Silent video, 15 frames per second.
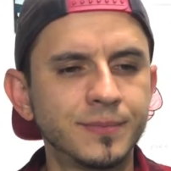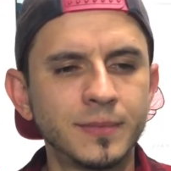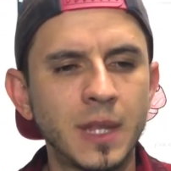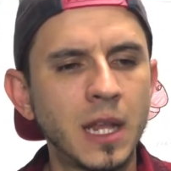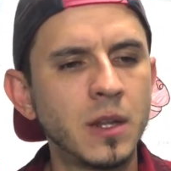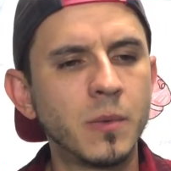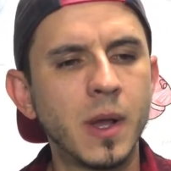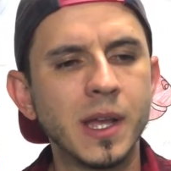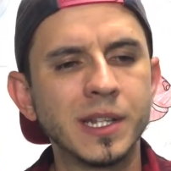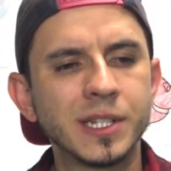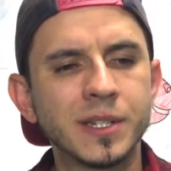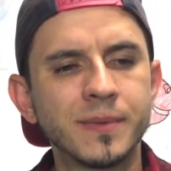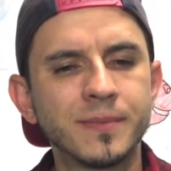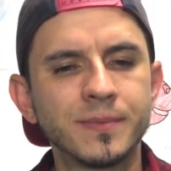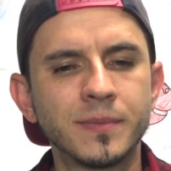
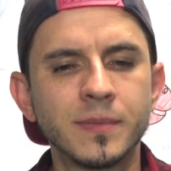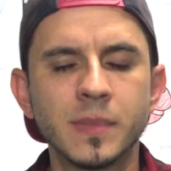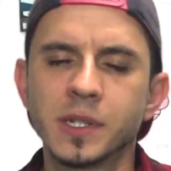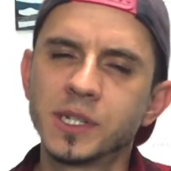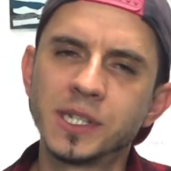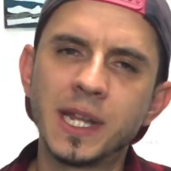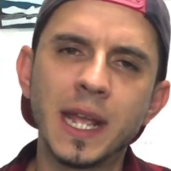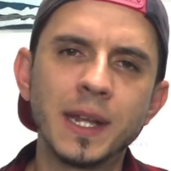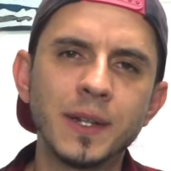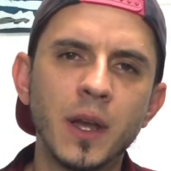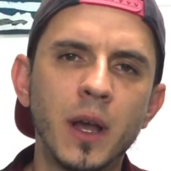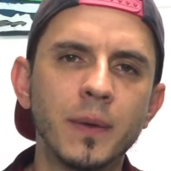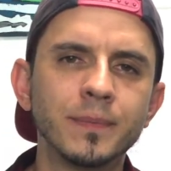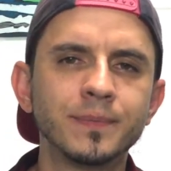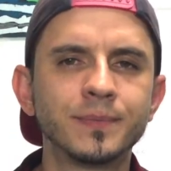Anyways, stand
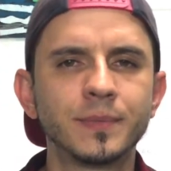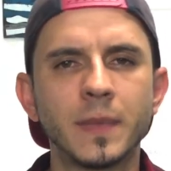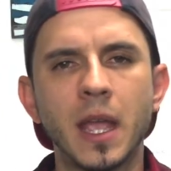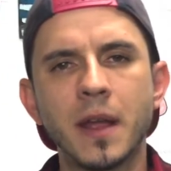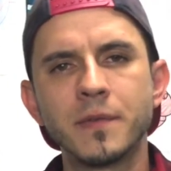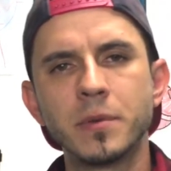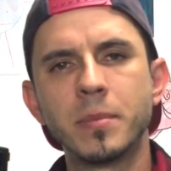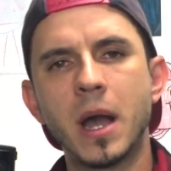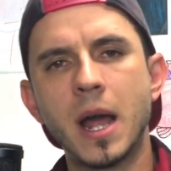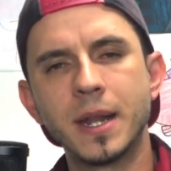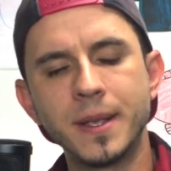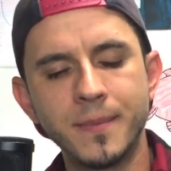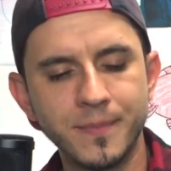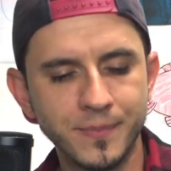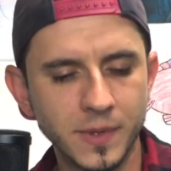up.
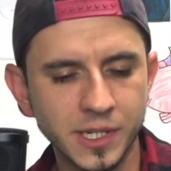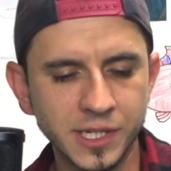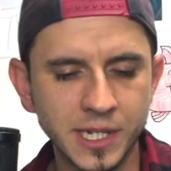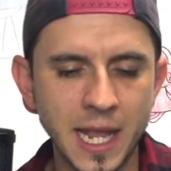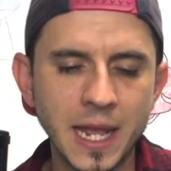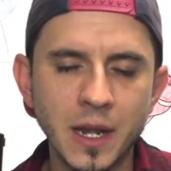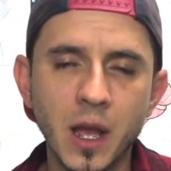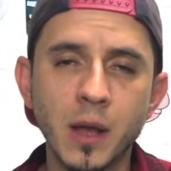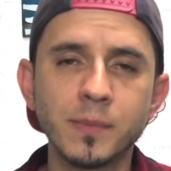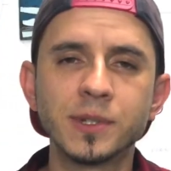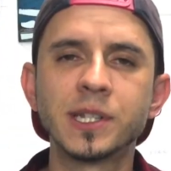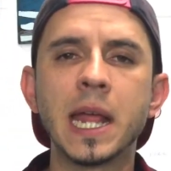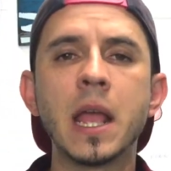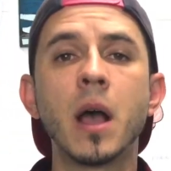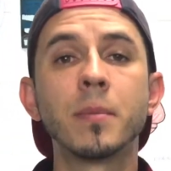Everybody, stand up,
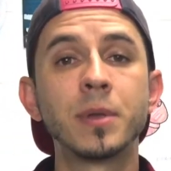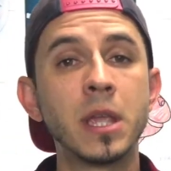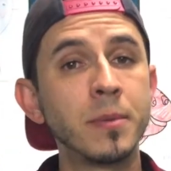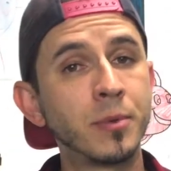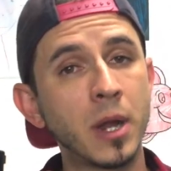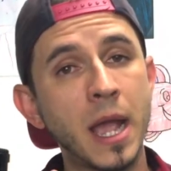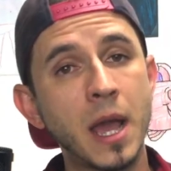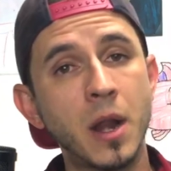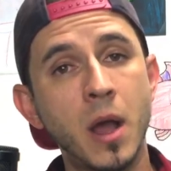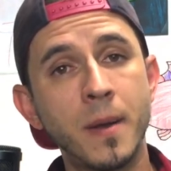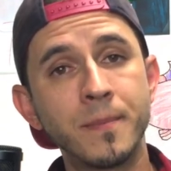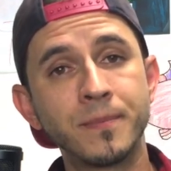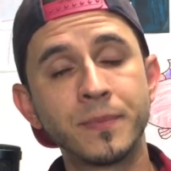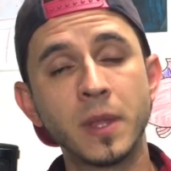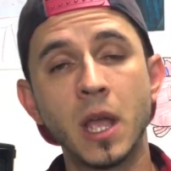stay up, keep your head
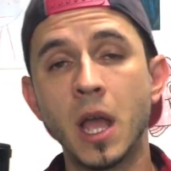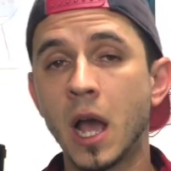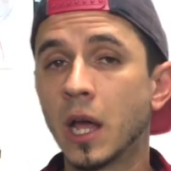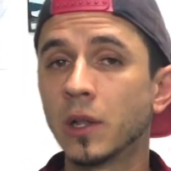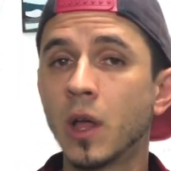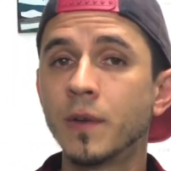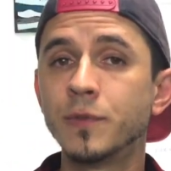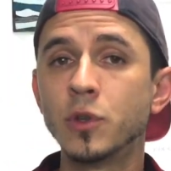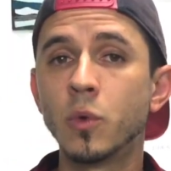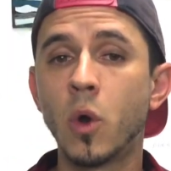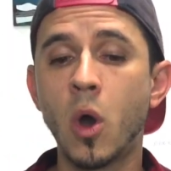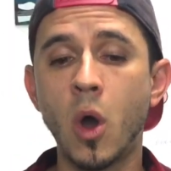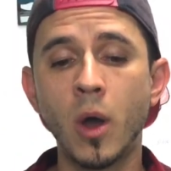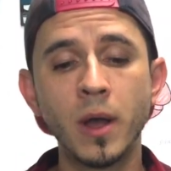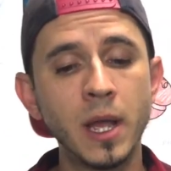up. I love you
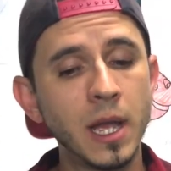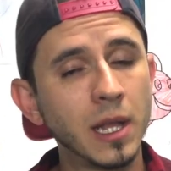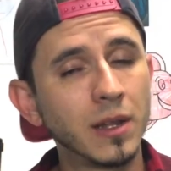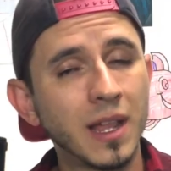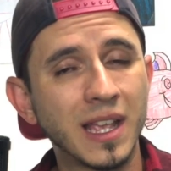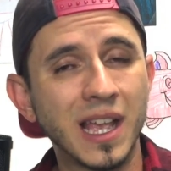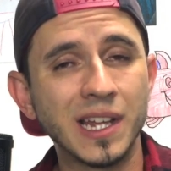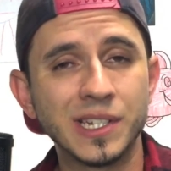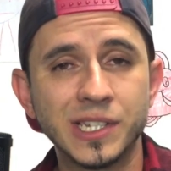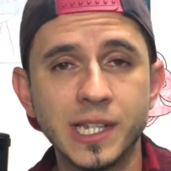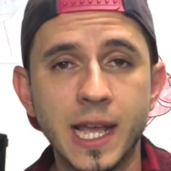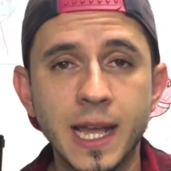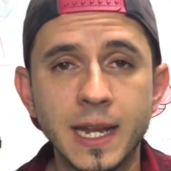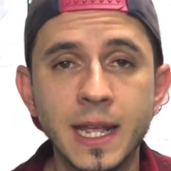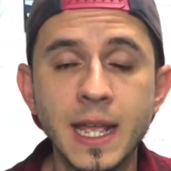all. Like I
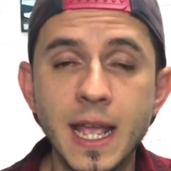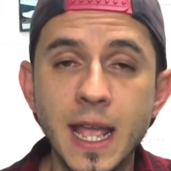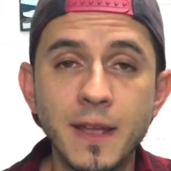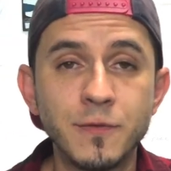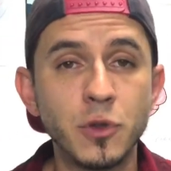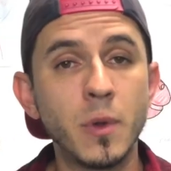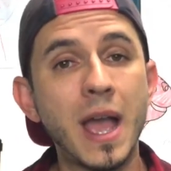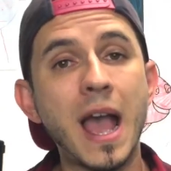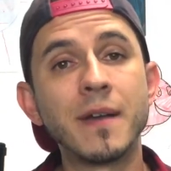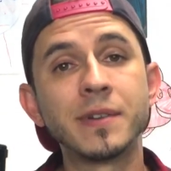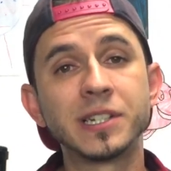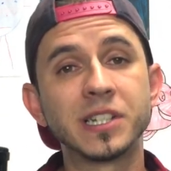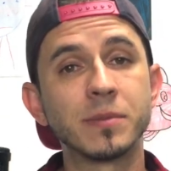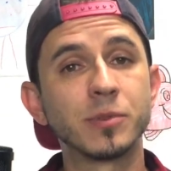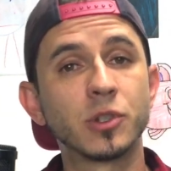said, if you
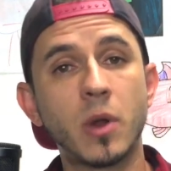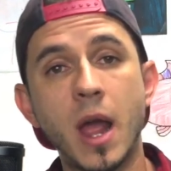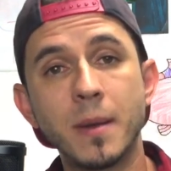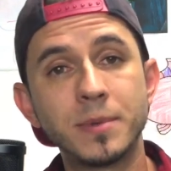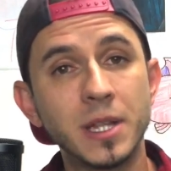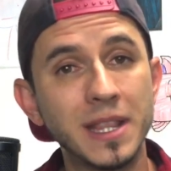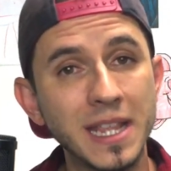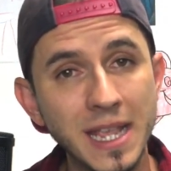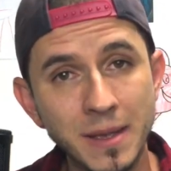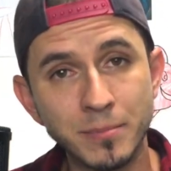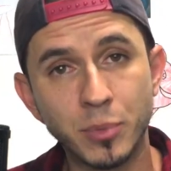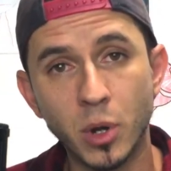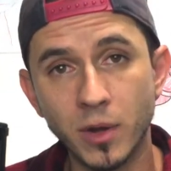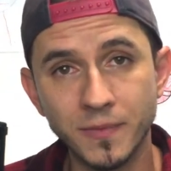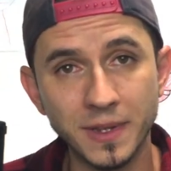haven't subscribed to the
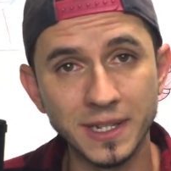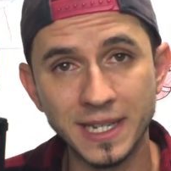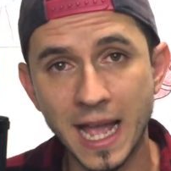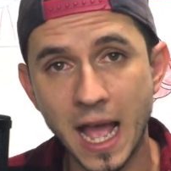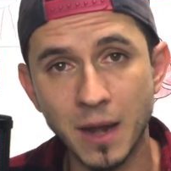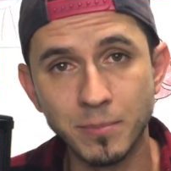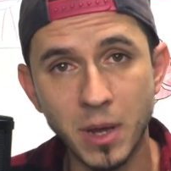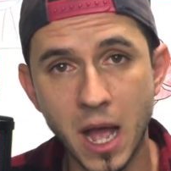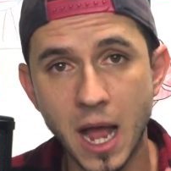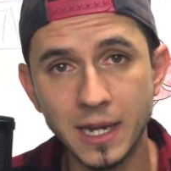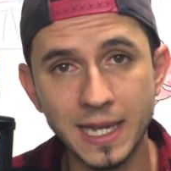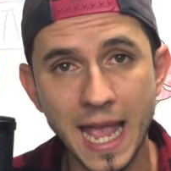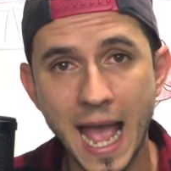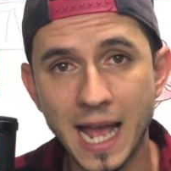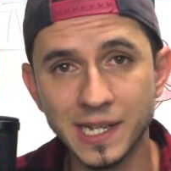Imperfect Dad
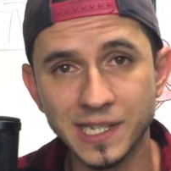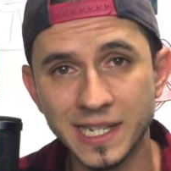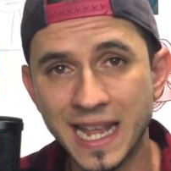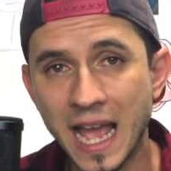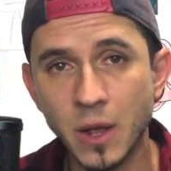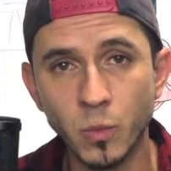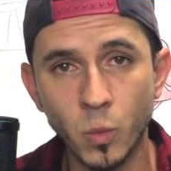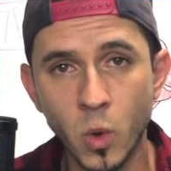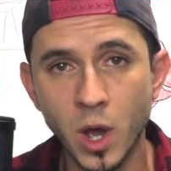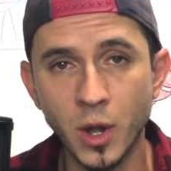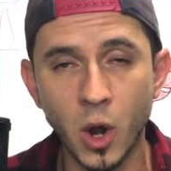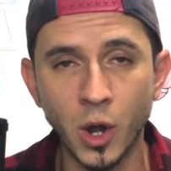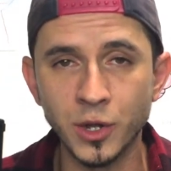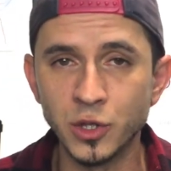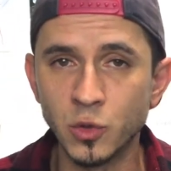podcast yet, what
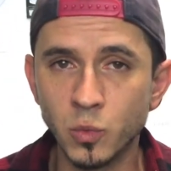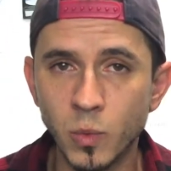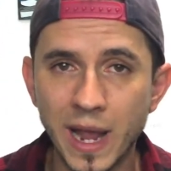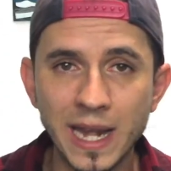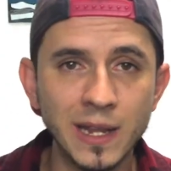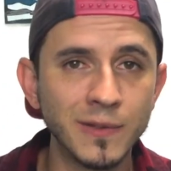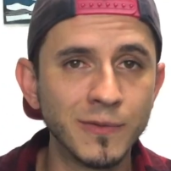are you waiting